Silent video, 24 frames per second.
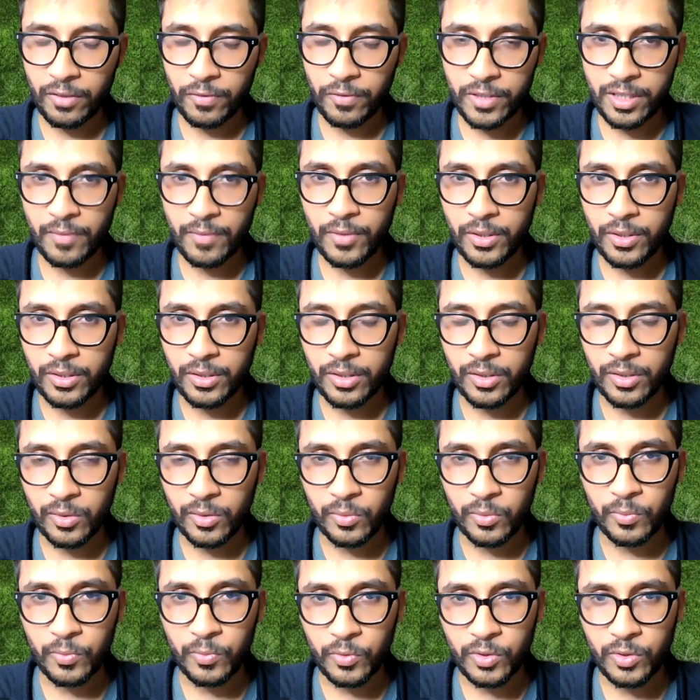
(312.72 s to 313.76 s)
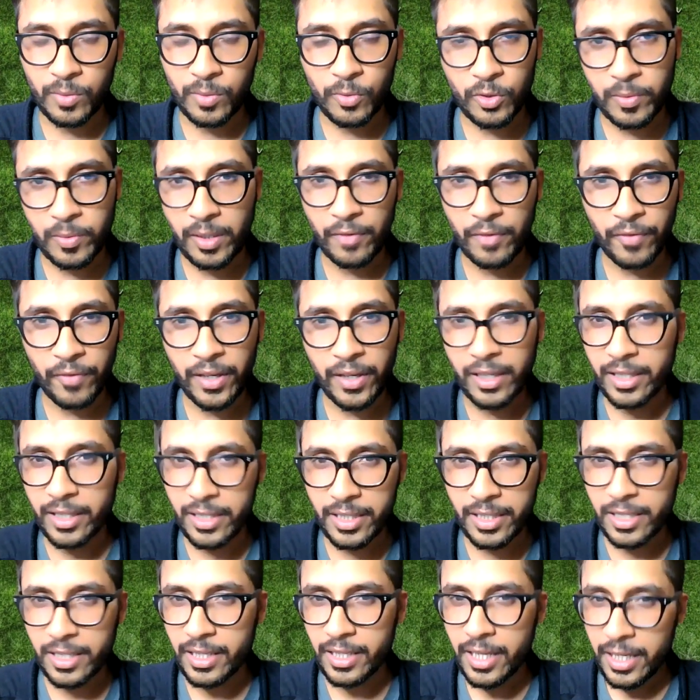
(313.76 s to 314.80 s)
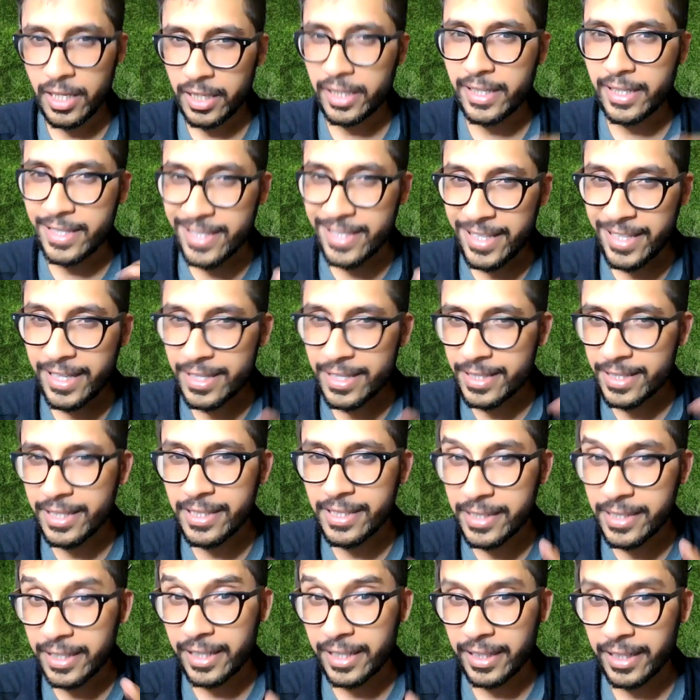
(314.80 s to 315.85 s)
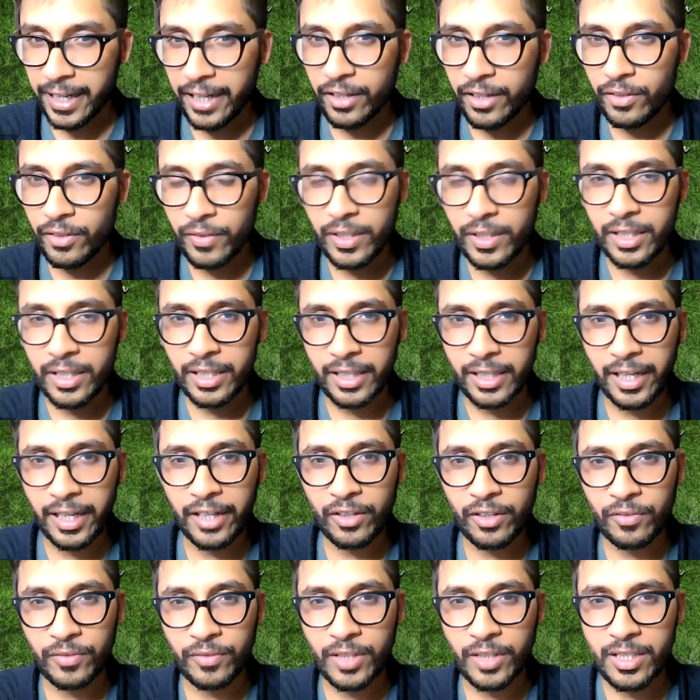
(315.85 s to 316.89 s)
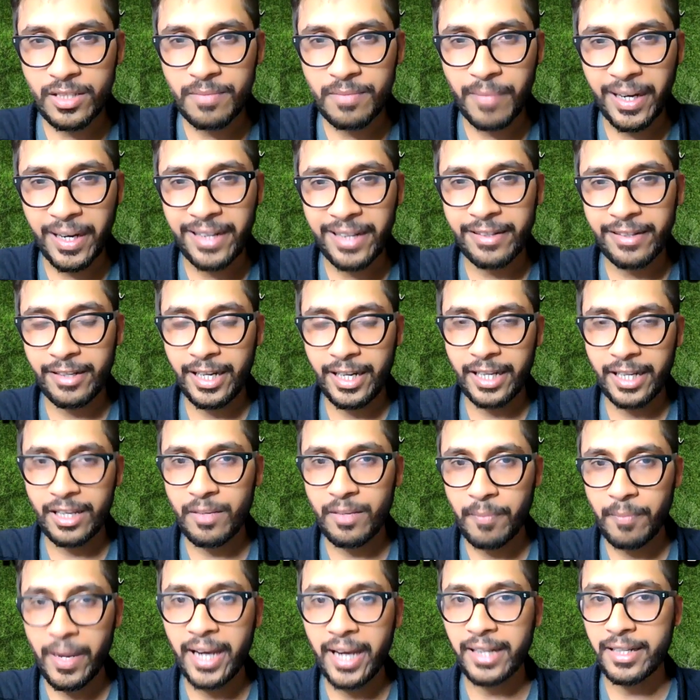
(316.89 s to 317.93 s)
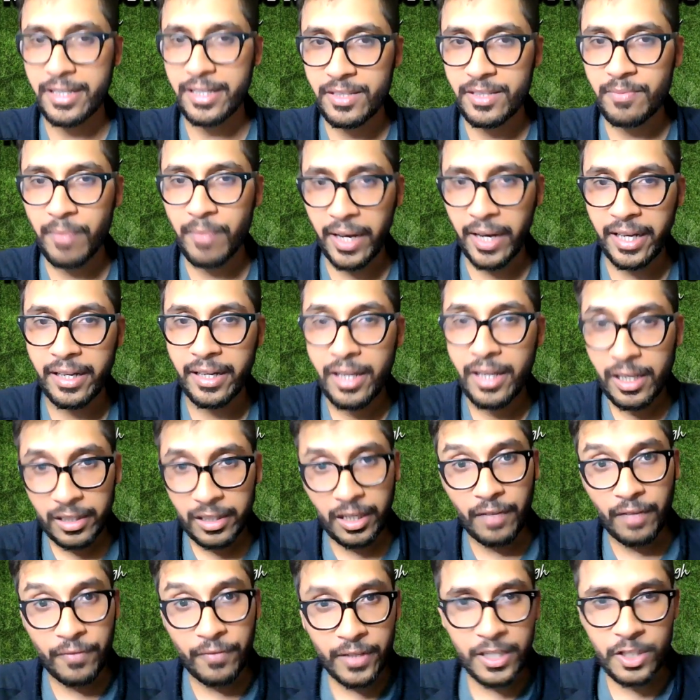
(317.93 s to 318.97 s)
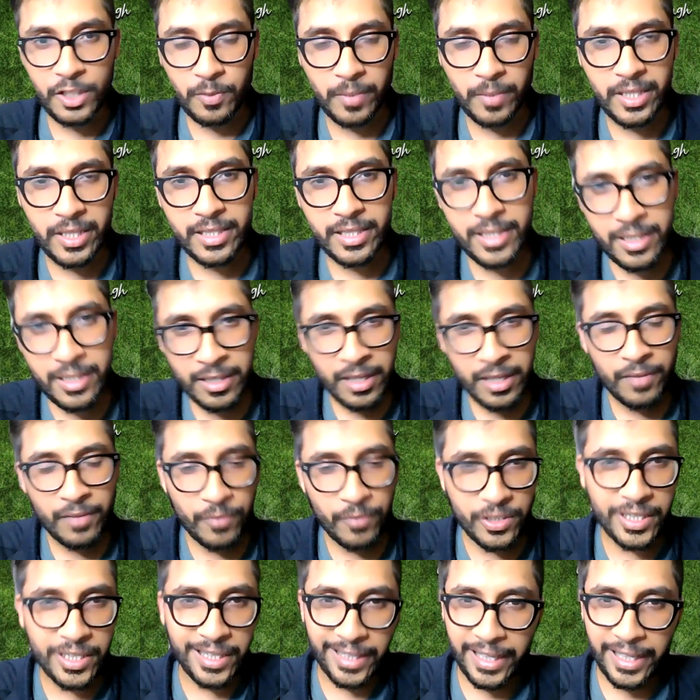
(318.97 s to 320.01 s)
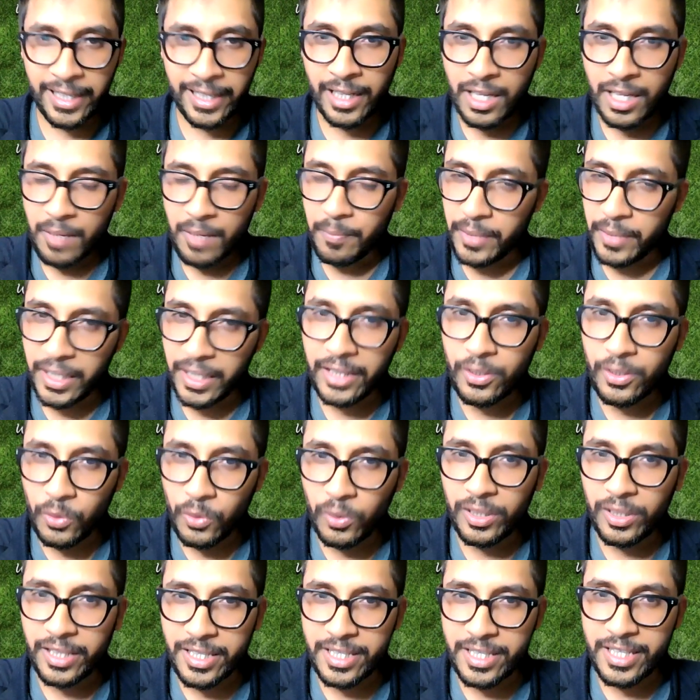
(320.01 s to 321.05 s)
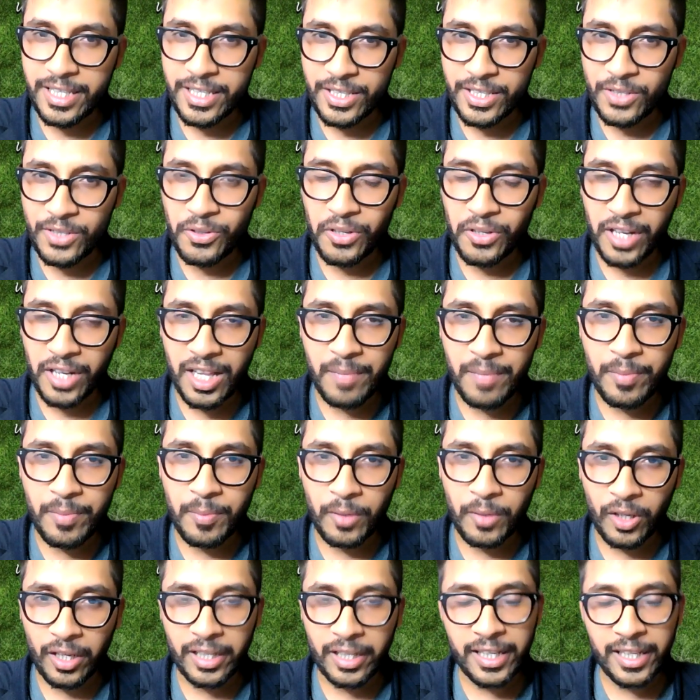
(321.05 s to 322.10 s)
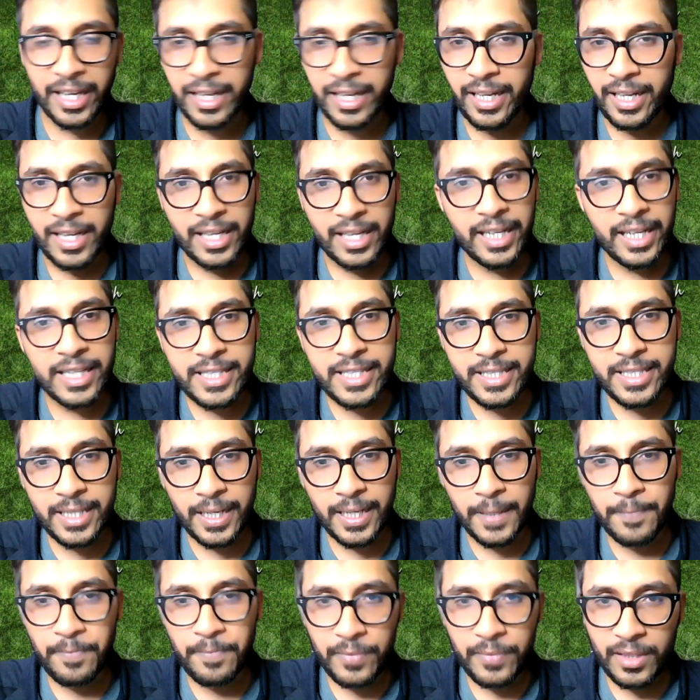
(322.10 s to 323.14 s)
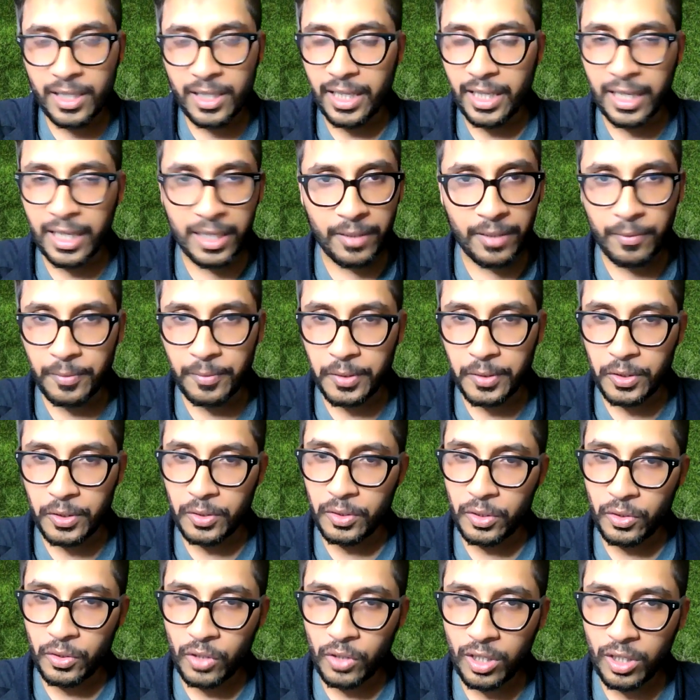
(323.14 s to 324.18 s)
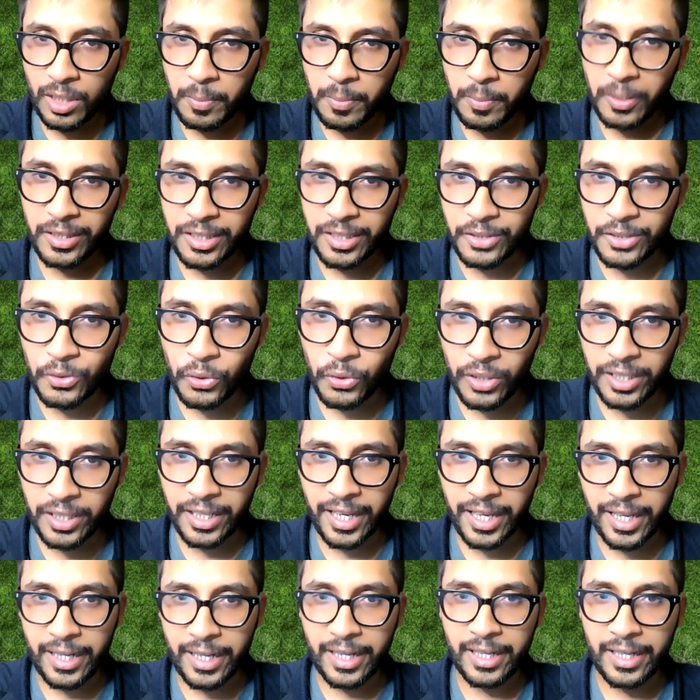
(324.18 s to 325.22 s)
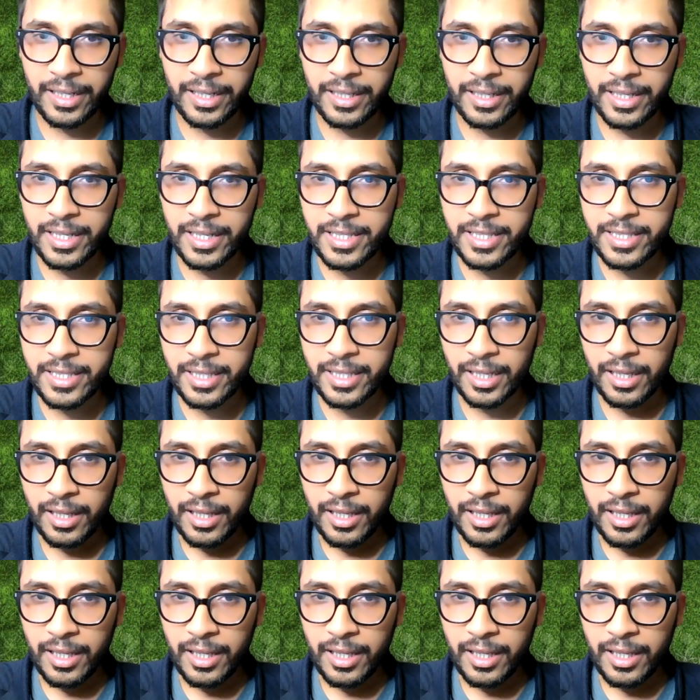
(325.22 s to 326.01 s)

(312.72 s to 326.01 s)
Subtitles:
for someone who's supposed to play a friend, he can sense things. He kind of doesn't mind tracking back, doesn't mind covering spaces, which I like. But that goal is going to help him a lot. Again, it's you talk about that goal again, and it's a